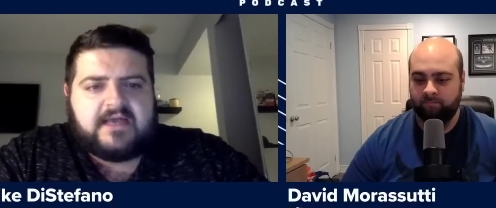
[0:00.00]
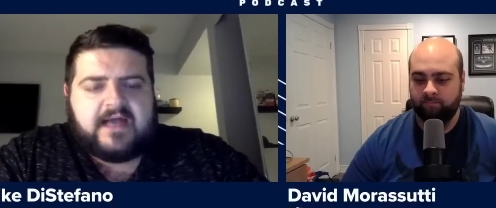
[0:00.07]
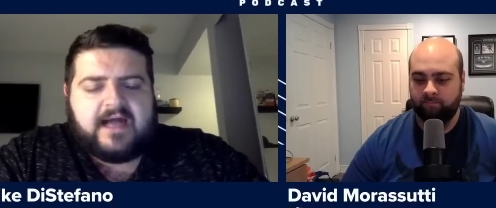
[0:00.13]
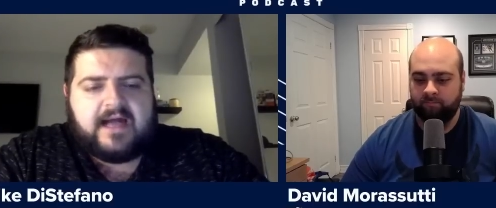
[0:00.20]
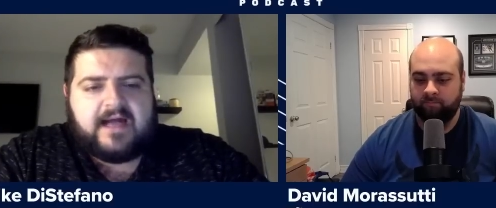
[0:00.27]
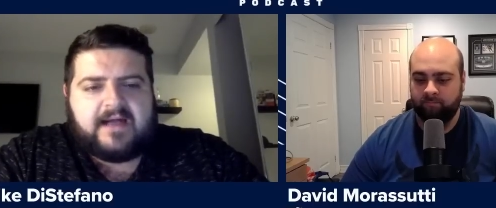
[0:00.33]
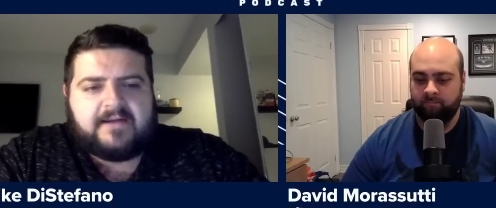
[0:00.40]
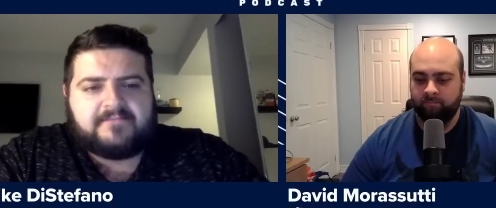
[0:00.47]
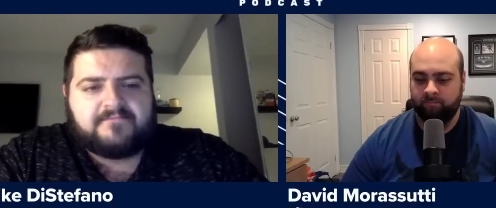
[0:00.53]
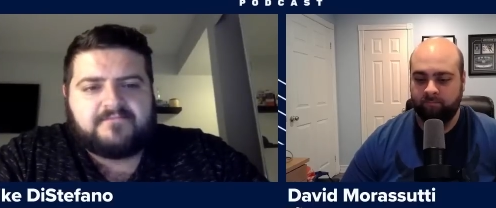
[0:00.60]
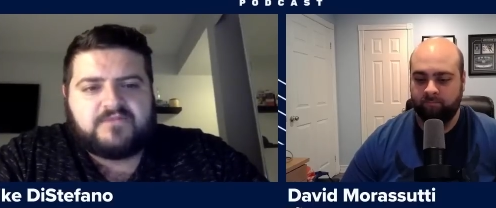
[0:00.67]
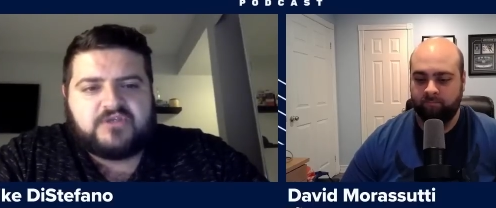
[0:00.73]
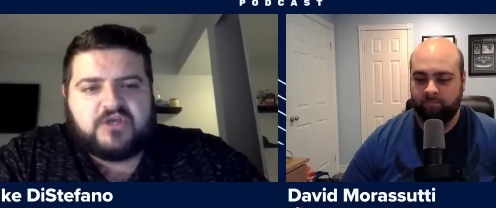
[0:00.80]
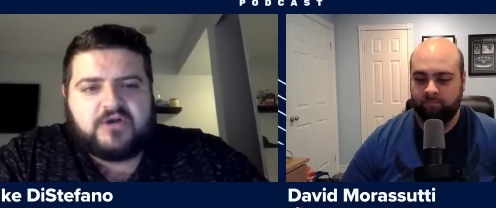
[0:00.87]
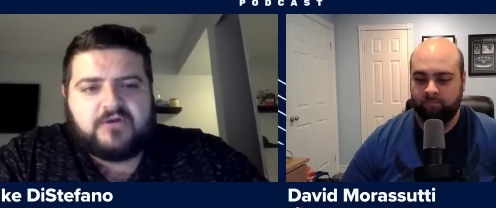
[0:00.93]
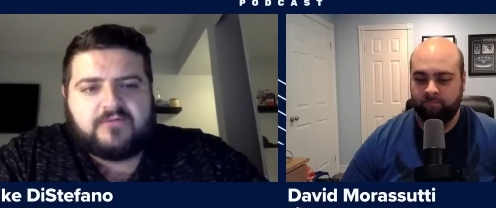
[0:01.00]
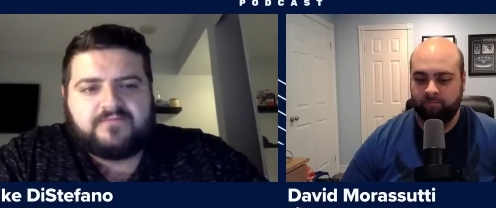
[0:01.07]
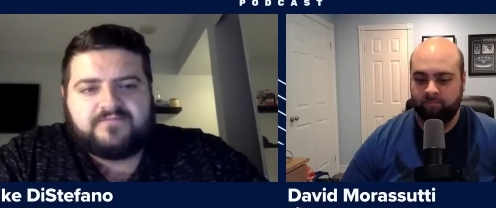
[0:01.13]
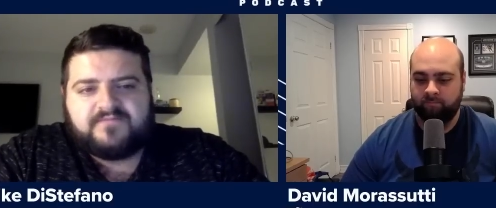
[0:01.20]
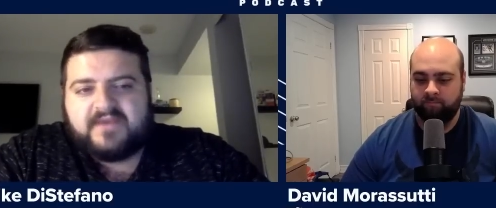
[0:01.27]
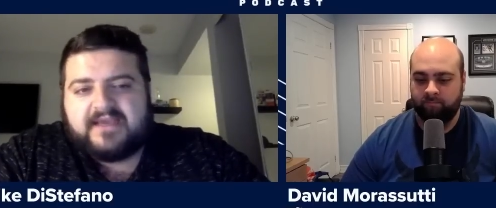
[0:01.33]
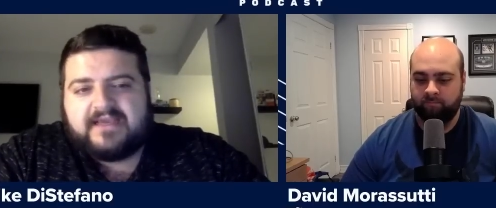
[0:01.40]
Speaker 1: Um,
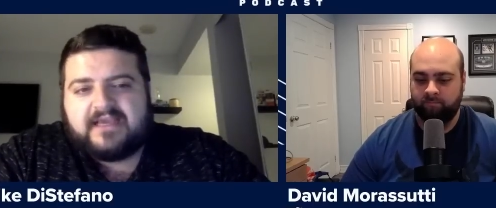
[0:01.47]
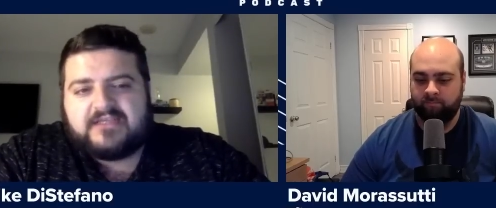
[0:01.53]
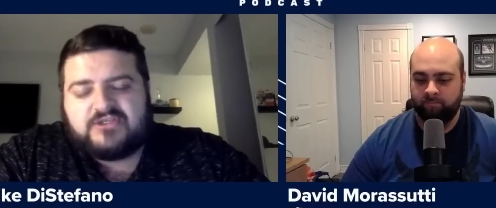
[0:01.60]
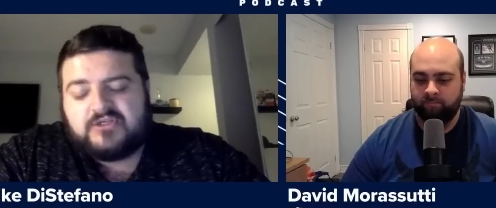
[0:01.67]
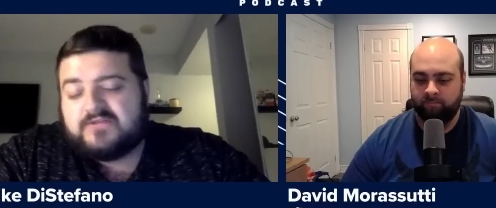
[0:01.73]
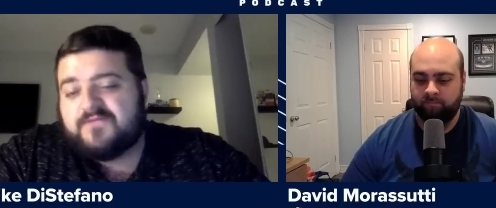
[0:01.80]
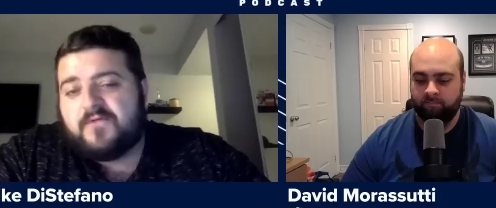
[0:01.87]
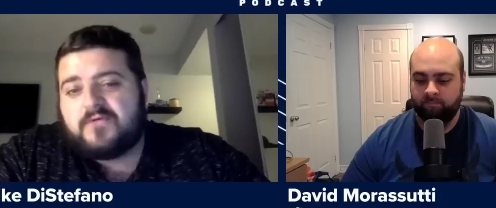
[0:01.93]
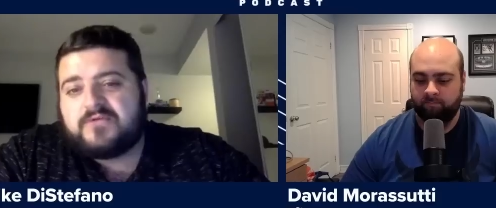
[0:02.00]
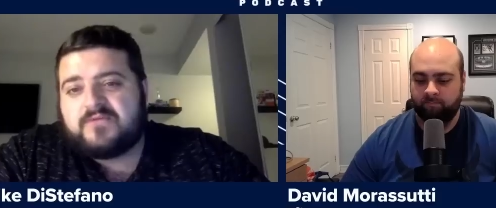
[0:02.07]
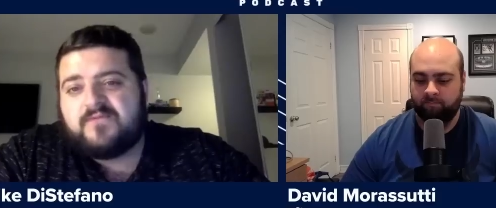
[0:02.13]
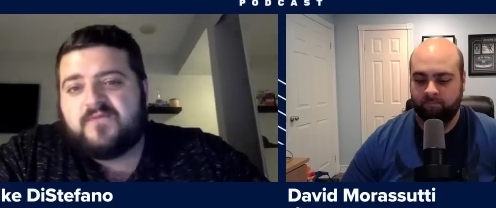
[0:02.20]
so I guess just first